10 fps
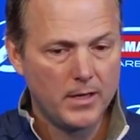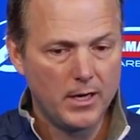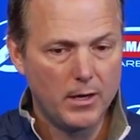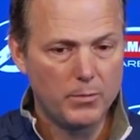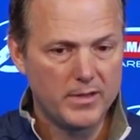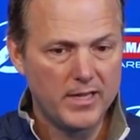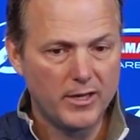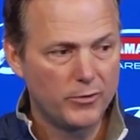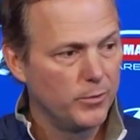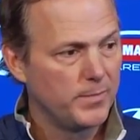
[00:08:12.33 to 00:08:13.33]
with
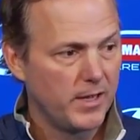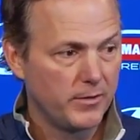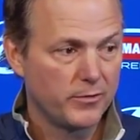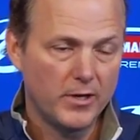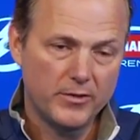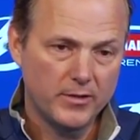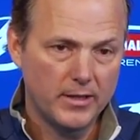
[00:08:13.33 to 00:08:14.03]
that group down the stretch.